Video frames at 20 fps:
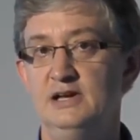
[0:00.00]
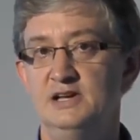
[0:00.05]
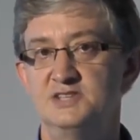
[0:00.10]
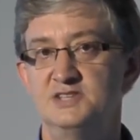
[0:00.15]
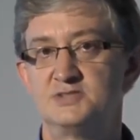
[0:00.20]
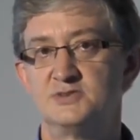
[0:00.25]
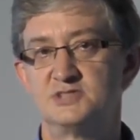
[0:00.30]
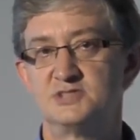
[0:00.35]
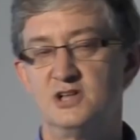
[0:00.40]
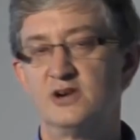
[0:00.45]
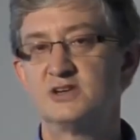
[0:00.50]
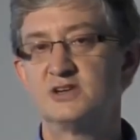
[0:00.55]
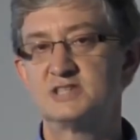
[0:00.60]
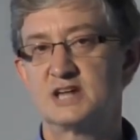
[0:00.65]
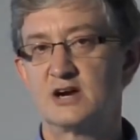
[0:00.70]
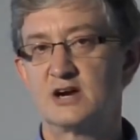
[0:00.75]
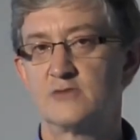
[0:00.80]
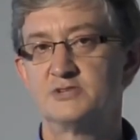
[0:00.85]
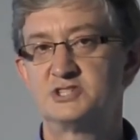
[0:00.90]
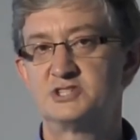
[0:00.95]
So as long as
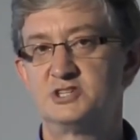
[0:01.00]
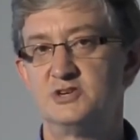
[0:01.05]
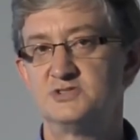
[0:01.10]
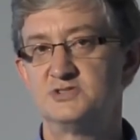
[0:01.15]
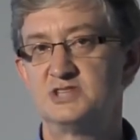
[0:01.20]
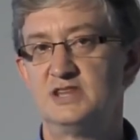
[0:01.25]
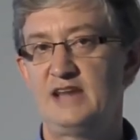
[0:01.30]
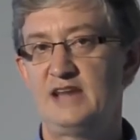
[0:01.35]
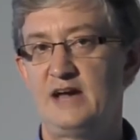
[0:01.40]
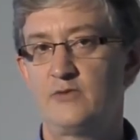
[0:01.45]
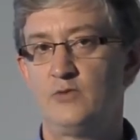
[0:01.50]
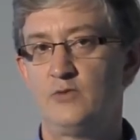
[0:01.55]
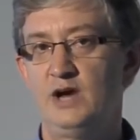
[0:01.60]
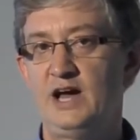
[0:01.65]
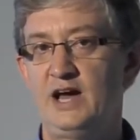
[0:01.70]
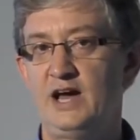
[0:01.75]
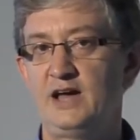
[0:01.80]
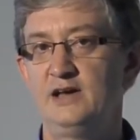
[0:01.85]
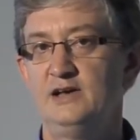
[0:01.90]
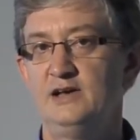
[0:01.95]
r was chosen that
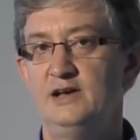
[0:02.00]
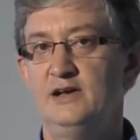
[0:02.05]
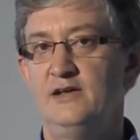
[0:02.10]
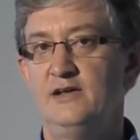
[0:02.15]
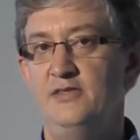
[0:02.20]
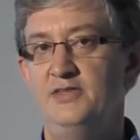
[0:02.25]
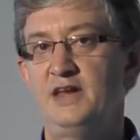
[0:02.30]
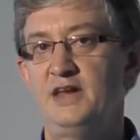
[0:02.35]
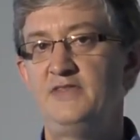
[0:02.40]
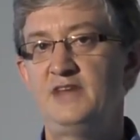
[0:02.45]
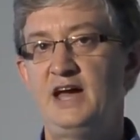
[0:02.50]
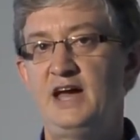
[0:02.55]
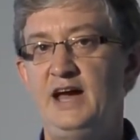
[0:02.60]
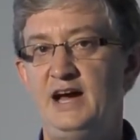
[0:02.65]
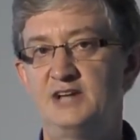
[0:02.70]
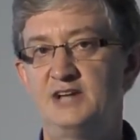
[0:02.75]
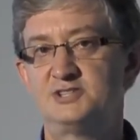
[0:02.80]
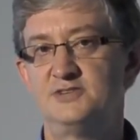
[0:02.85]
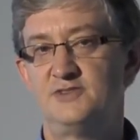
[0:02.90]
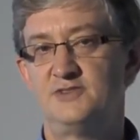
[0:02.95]
way, then the
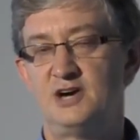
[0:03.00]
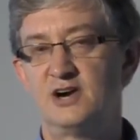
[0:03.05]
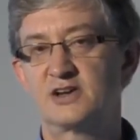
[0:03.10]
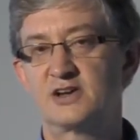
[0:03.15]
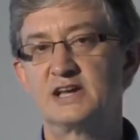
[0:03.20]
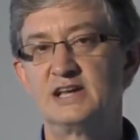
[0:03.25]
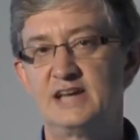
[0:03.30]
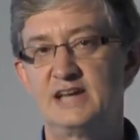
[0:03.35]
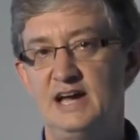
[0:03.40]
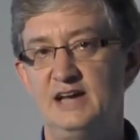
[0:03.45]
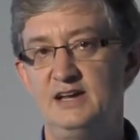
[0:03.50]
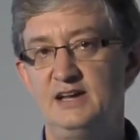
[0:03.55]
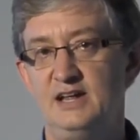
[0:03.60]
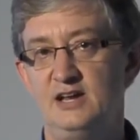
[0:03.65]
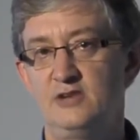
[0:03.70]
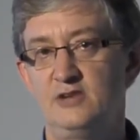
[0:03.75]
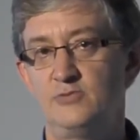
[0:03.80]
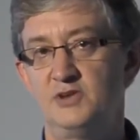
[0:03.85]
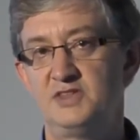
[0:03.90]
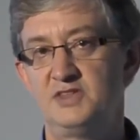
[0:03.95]
hash of r
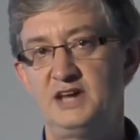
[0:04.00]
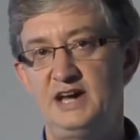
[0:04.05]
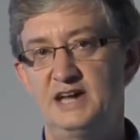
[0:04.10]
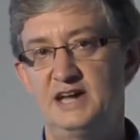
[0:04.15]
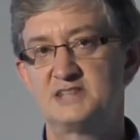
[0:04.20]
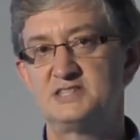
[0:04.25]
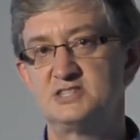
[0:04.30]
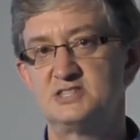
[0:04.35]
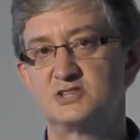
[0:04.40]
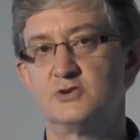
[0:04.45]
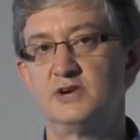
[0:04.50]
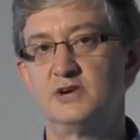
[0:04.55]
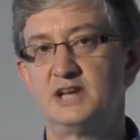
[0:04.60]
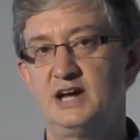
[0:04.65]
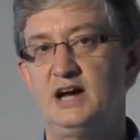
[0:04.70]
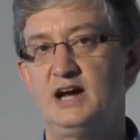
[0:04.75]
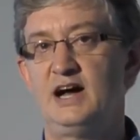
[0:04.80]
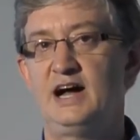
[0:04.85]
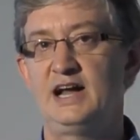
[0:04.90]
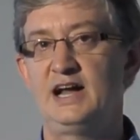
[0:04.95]
concatenated with x is going to
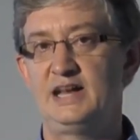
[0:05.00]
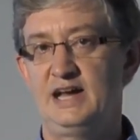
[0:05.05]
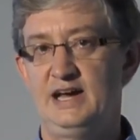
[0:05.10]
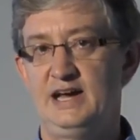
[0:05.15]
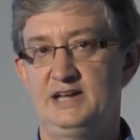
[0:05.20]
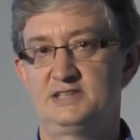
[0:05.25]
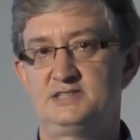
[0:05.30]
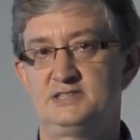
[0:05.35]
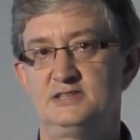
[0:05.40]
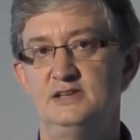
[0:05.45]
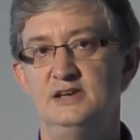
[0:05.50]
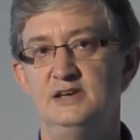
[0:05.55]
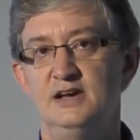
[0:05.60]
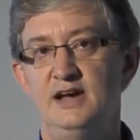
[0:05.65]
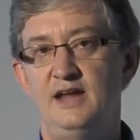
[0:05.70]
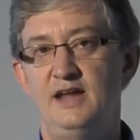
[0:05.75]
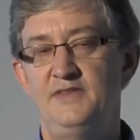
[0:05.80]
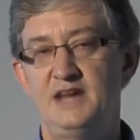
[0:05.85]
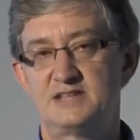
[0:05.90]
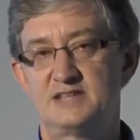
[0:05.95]
hide x.
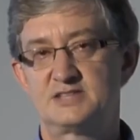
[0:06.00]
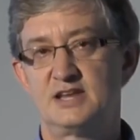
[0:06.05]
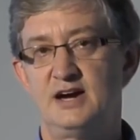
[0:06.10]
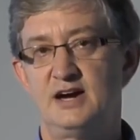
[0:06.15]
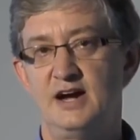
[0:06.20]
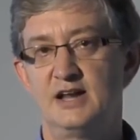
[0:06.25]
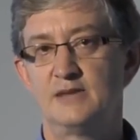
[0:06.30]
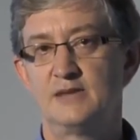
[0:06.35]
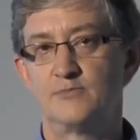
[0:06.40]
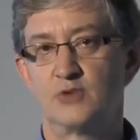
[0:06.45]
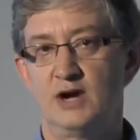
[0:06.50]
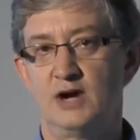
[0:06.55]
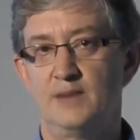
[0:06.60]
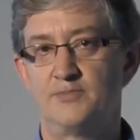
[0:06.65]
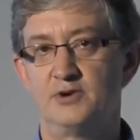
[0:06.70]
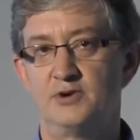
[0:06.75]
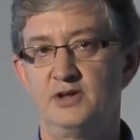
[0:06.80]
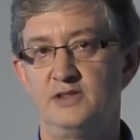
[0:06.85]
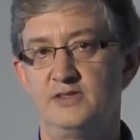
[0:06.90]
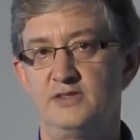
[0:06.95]
And that's the hiding
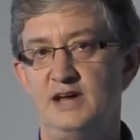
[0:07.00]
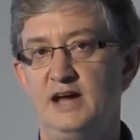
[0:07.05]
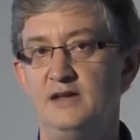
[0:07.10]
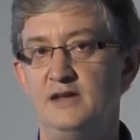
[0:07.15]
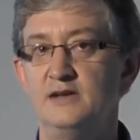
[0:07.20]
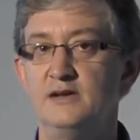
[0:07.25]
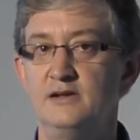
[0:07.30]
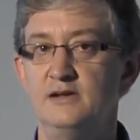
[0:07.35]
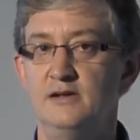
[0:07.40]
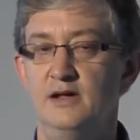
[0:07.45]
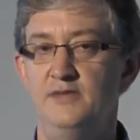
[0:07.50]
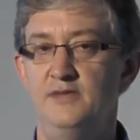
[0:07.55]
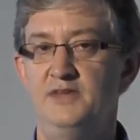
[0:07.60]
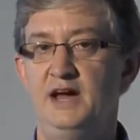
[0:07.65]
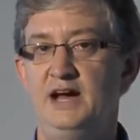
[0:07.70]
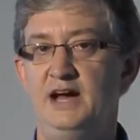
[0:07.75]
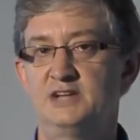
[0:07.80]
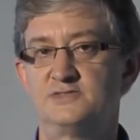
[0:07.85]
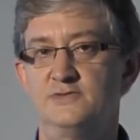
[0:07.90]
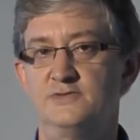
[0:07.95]
property that the
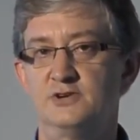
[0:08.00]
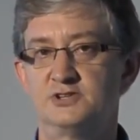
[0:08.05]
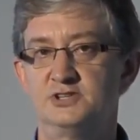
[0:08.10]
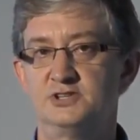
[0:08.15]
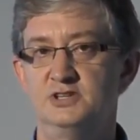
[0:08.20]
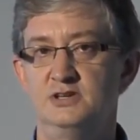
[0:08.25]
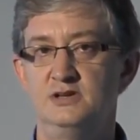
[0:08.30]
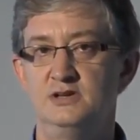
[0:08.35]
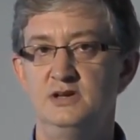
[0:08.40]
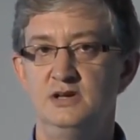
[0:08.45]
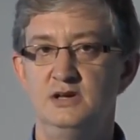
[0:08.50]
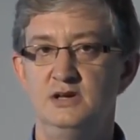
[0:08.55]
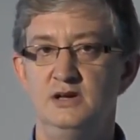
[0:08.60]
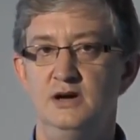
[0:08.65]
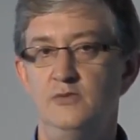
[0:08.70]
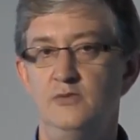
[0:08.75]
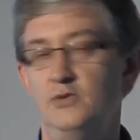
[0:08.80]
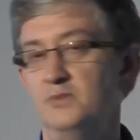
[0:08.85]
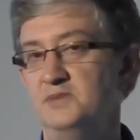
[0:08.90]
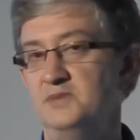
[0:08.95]
hash function
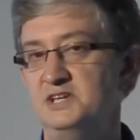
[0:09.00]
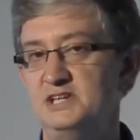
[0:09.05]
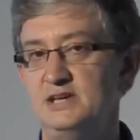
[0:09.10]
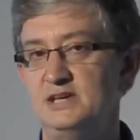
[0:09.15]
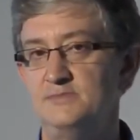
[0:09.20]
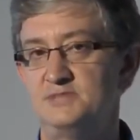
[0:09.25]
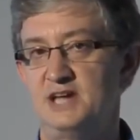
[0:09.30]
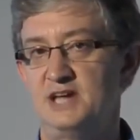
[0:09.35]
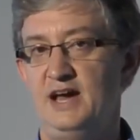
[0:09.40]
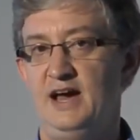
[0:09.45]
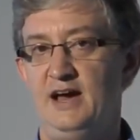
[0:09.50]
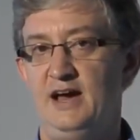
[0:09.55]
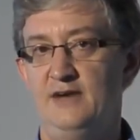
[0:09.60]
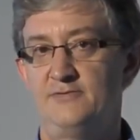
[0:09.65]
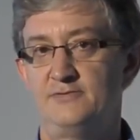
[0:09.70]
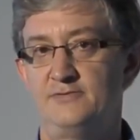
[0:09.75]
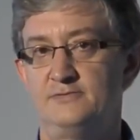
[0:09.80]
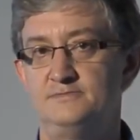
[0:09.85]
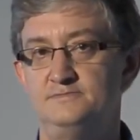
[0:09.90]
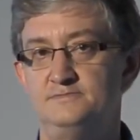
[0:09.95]
will be deemed to have.
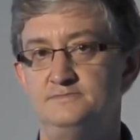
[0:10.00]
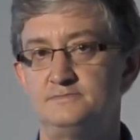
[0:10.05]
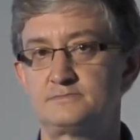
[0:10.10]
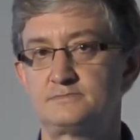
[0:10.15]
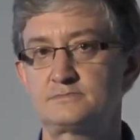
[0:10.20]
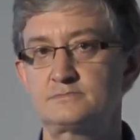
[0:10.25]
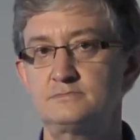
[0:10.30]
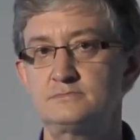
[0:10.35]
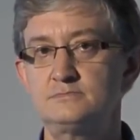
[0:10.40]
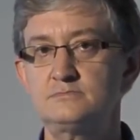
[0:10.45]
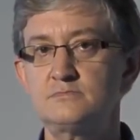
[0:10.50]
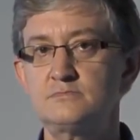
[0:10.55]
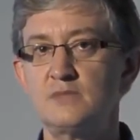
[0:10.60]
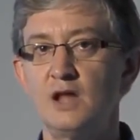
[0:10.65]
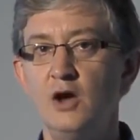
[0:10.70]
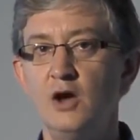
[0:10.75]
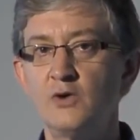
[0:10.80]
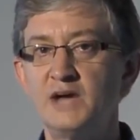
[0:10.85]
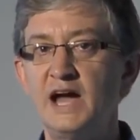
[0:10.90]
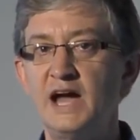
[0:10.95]

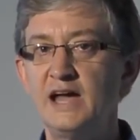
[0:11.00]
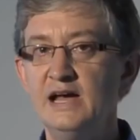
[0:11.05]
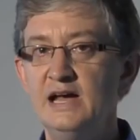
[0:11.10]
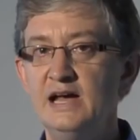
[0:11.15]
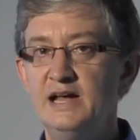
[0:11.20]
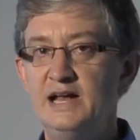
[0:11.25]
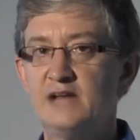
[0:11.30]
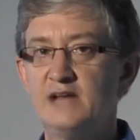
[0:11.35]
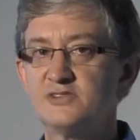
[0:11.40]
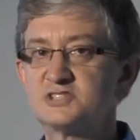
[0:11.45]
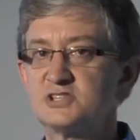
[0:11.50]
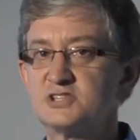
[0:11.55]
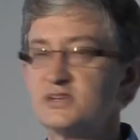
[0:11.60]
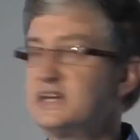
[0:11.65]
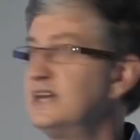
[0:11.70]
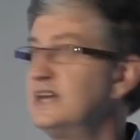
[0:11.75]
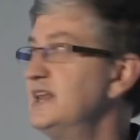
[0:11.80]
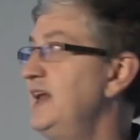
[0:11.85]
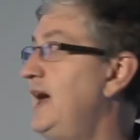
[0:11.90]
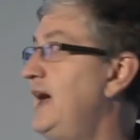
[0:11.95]
Okay, now let's
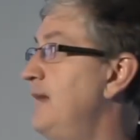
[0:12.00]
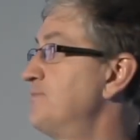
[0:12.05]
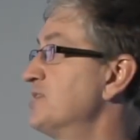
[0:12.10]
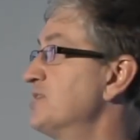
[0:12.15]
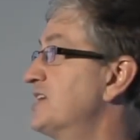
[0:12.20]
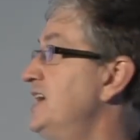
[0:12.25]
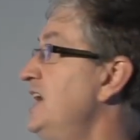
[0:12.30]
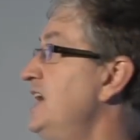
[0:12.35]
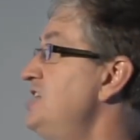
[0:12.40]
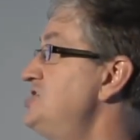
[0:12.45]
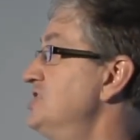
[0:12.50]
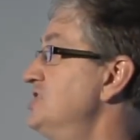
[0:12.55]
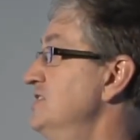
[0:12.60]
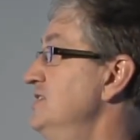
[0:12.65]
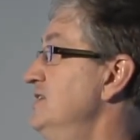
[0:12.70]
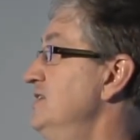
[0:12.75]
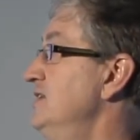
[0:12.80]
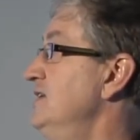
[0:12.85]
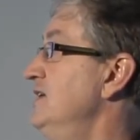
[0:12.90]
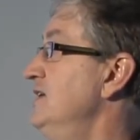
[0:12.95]
look at an
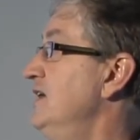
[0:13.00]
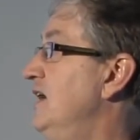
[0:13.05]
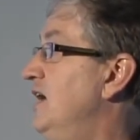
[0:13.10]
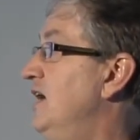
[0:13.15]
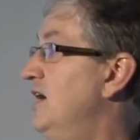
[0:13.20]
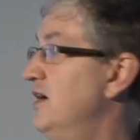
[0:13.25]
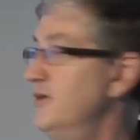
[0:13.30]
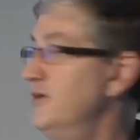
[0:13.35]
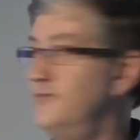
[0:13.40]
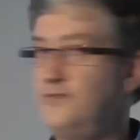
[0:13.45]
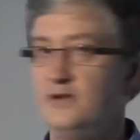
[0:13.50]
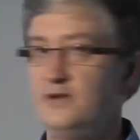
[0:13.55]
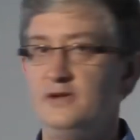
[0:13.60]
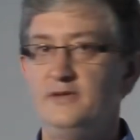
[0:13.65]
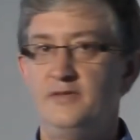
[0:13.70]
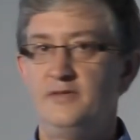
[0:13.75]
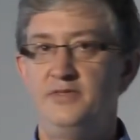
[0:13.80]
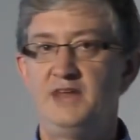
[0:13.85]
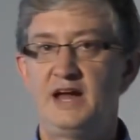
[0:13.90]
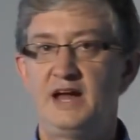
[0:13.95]
application of
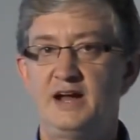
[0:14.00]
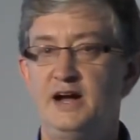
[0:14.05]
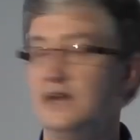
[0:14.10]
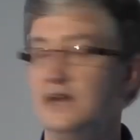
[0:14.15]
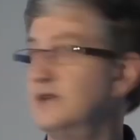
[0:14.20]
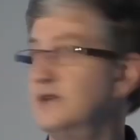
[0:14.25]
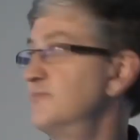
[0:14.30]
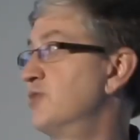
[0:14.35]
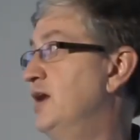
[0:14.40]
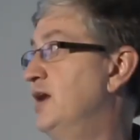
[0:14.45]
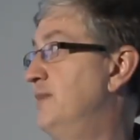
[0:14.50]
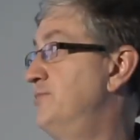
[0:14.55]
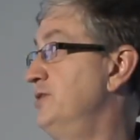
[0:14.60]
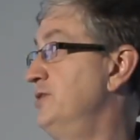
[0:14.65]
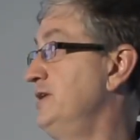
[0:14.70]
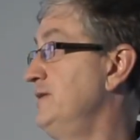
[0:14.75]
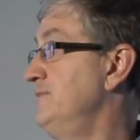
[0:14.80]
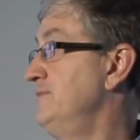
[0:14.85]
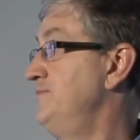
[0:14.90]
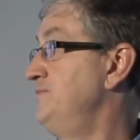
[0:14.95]
that hiding
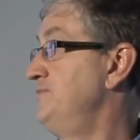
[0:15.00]
property.